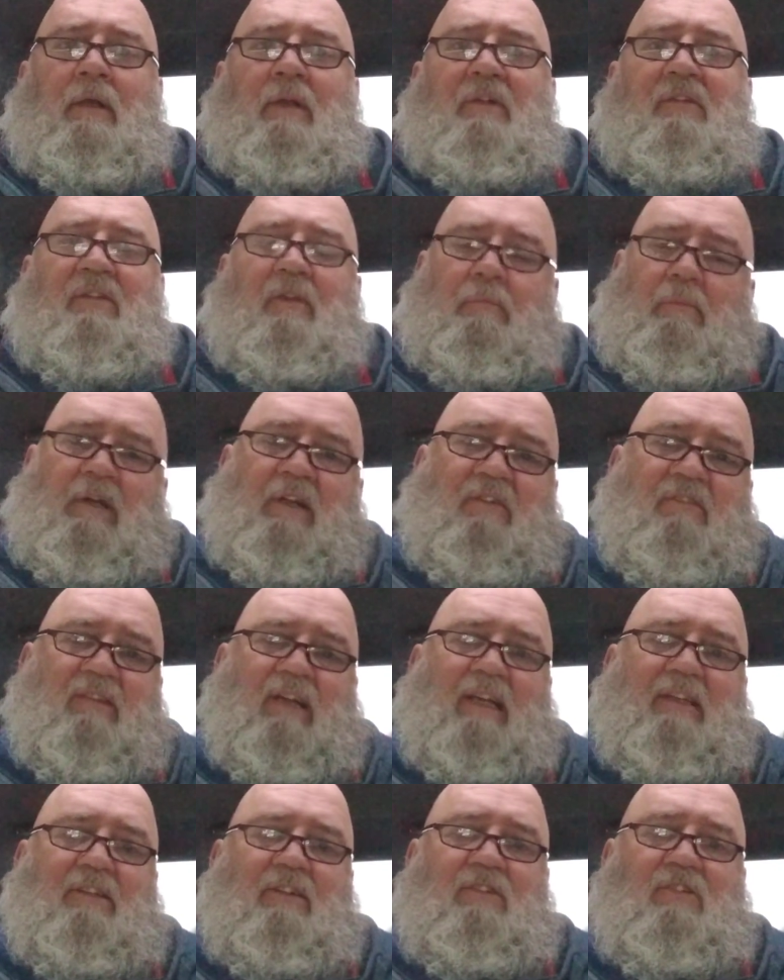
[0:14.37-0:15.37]
Somebody
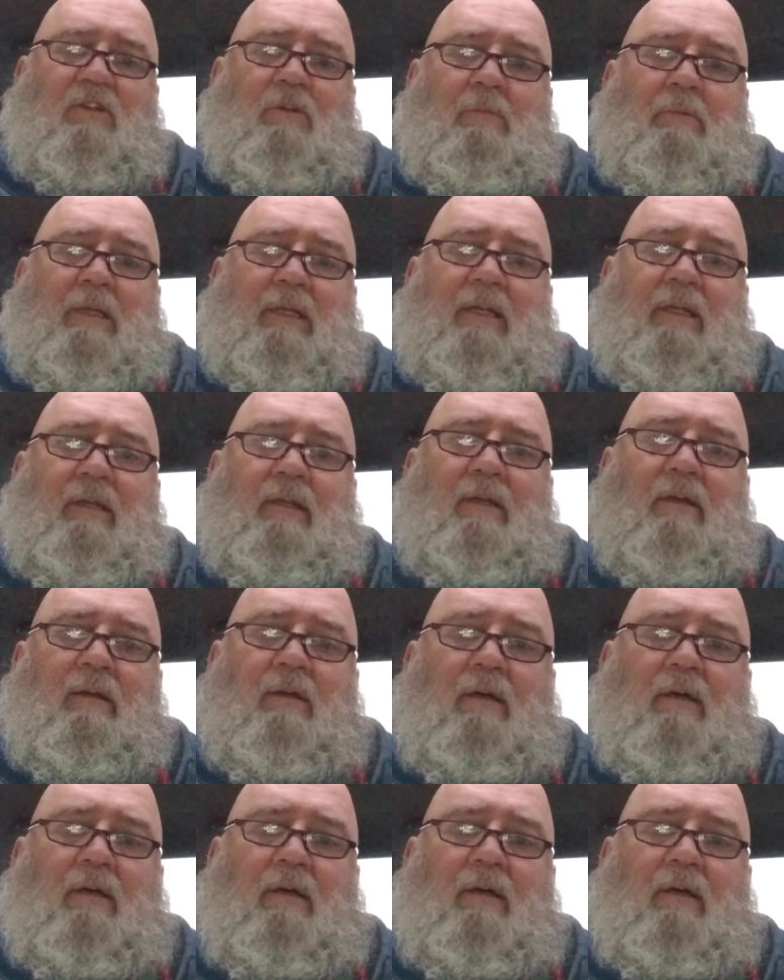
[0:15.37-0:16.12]
sent it to me